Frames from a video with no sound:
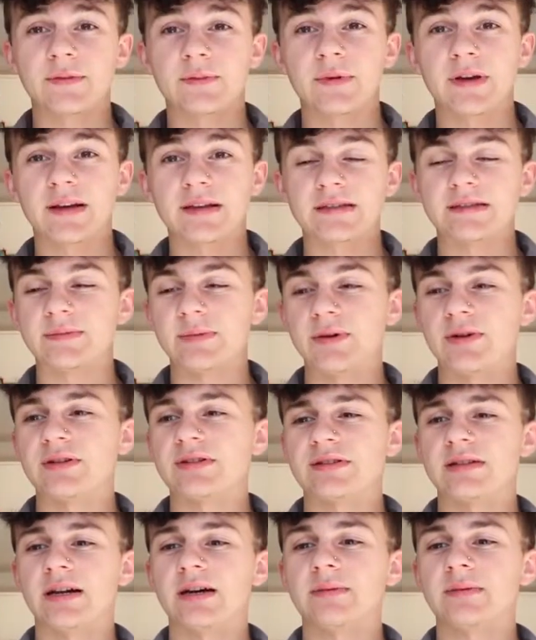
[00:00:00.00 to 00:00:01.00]
from like a
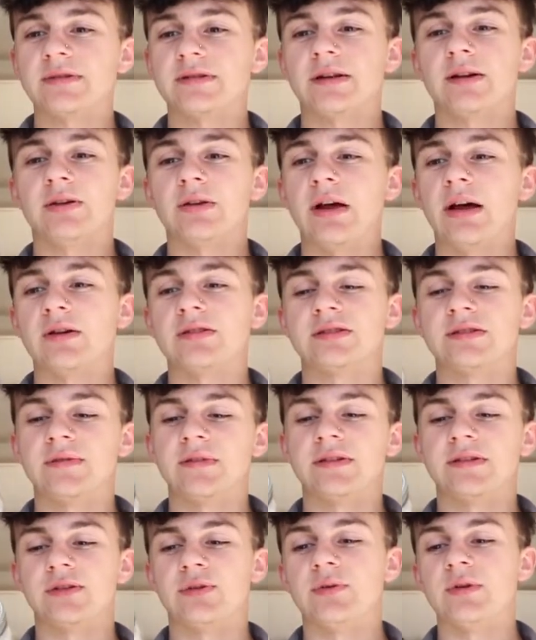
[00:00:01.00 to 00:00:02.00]
spirit shop. It's called House
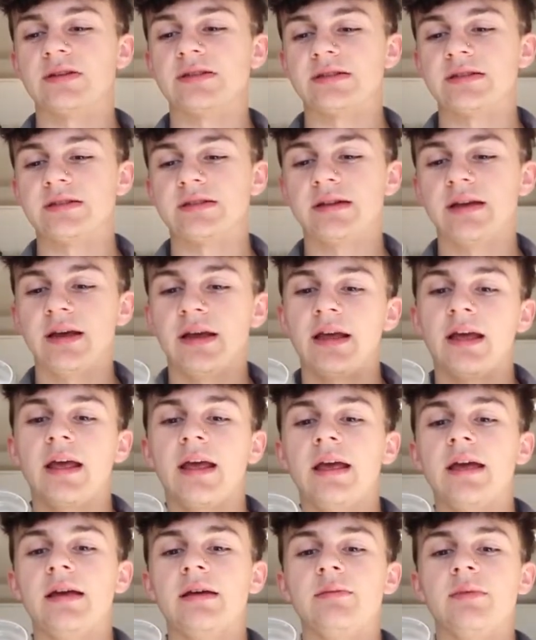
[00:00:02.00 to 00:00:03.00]
of
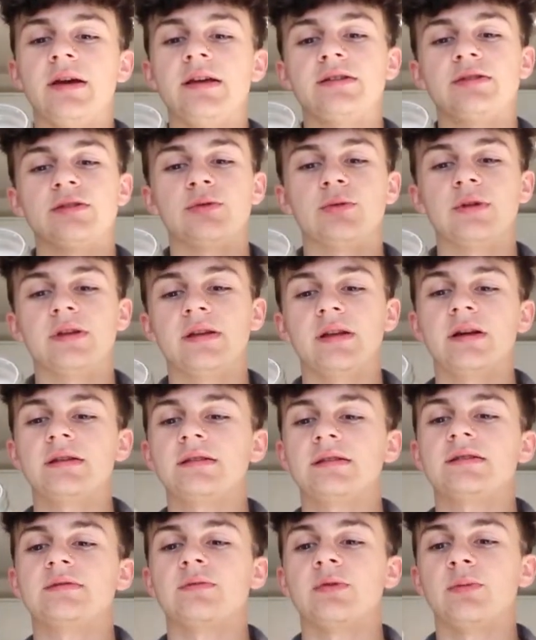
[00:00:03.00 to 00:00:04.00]
Intuition, and basically what it
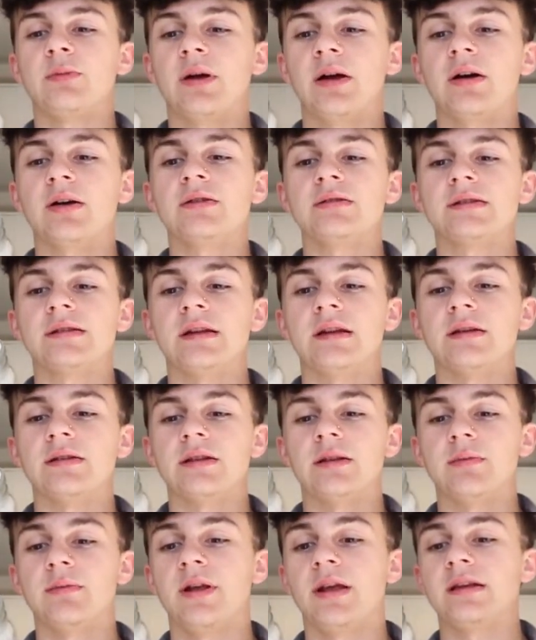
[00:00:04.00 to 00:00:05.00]
does is repels and
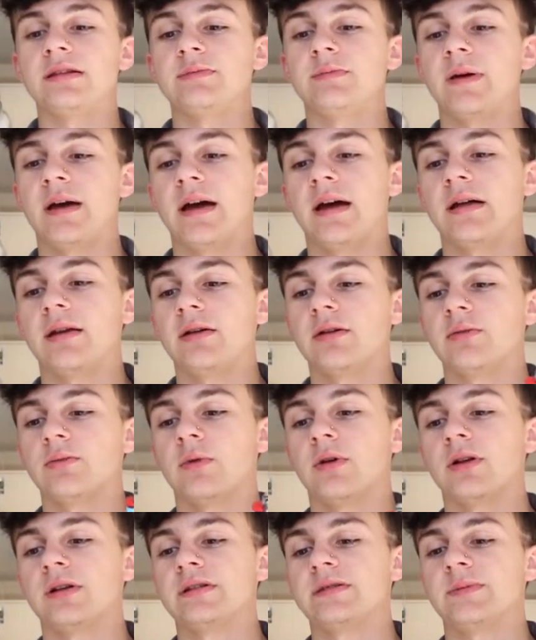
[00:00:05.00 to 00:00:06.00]
eliminates bad
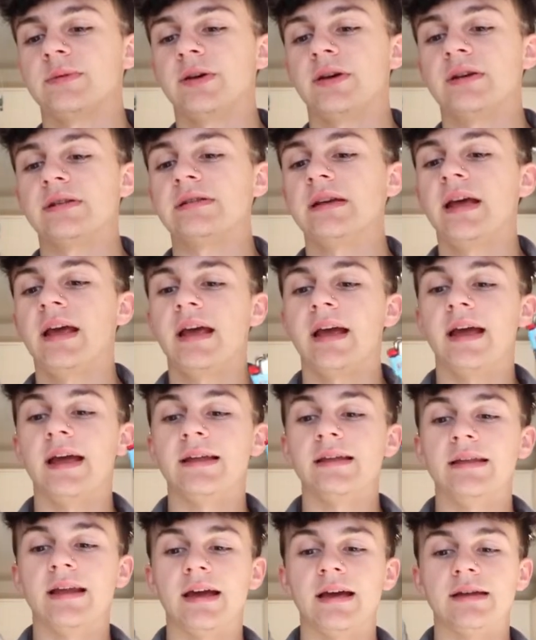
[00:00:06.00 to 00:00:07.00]
unwanted spirits
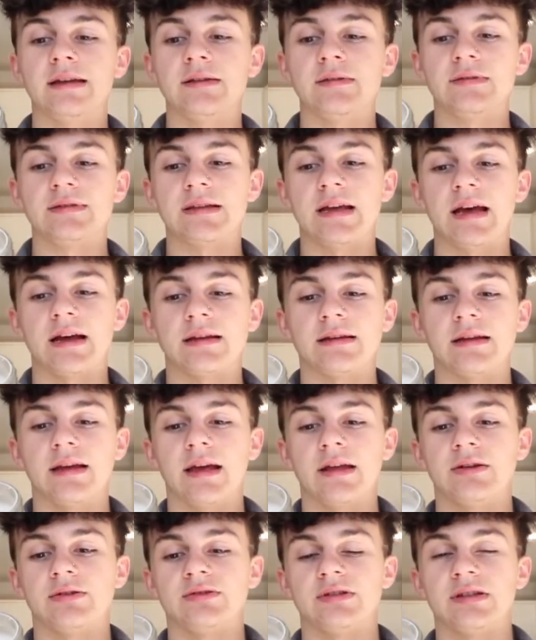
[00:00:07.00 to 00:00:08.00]
and negative
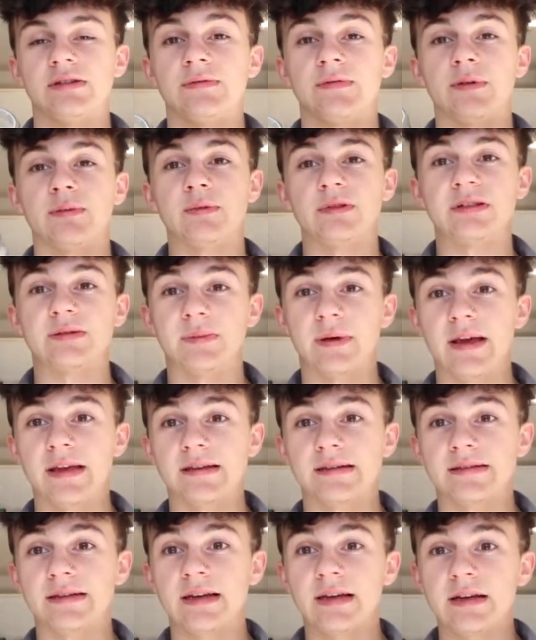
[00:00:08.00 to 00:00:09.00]
stagnant energy from a
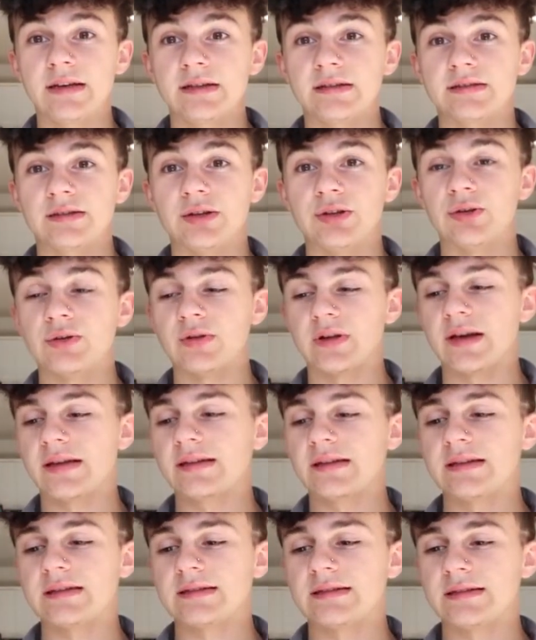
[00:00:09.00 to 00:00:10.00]
space. So you
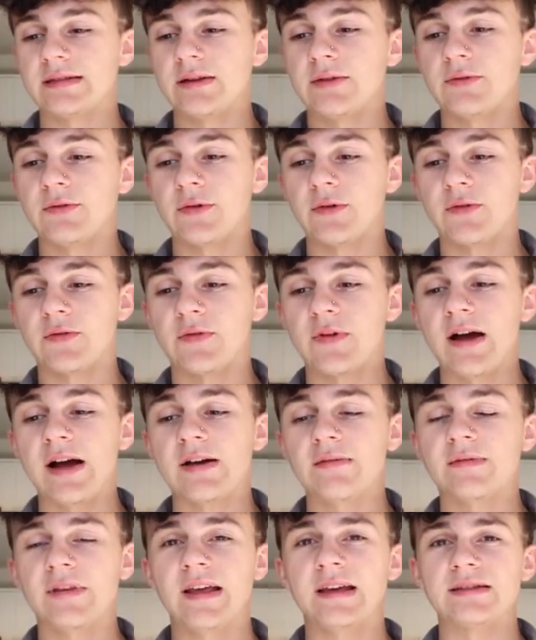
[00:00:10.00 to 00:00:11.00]
light this for
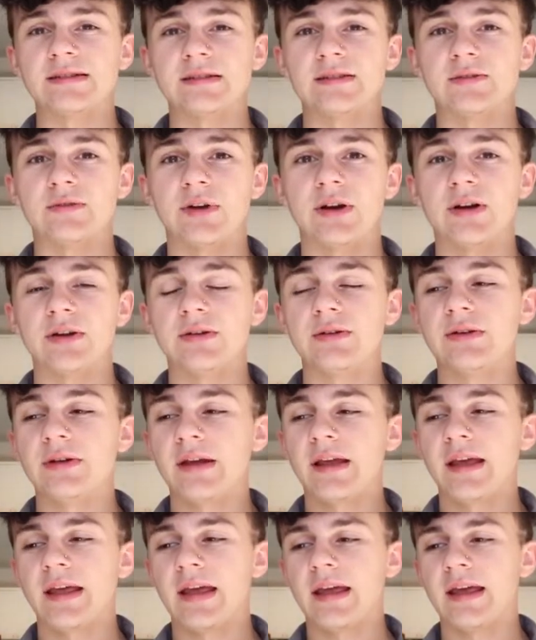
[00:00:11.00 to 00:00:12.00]
5 days in a row
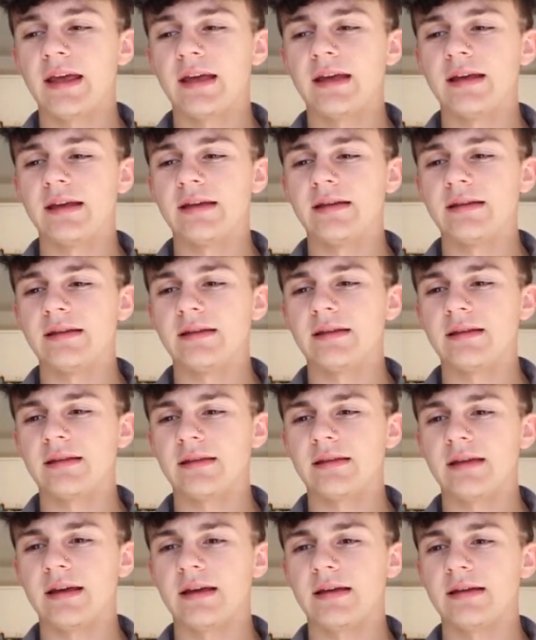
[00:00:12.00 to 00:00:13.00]

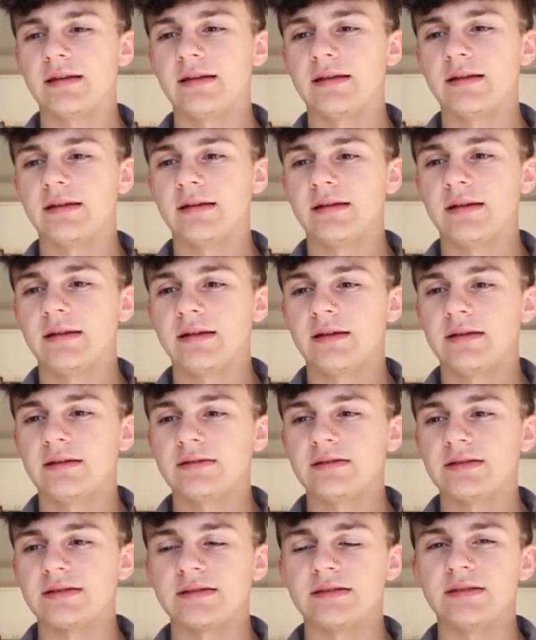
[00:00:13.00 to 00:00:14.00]
and
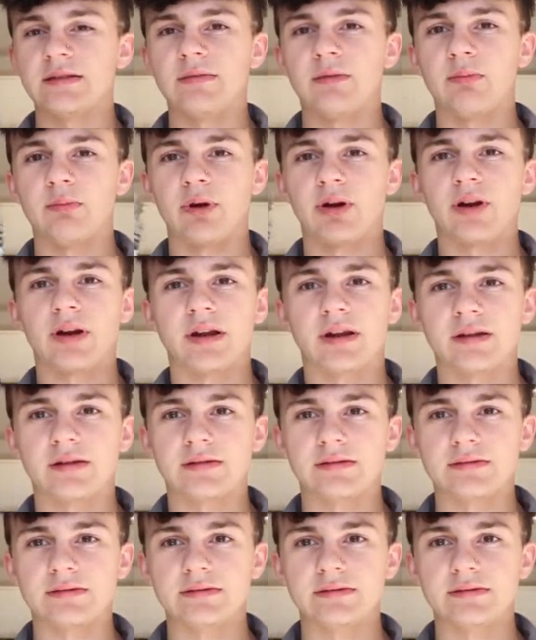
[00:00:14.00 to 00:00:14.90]
then just leave it burning.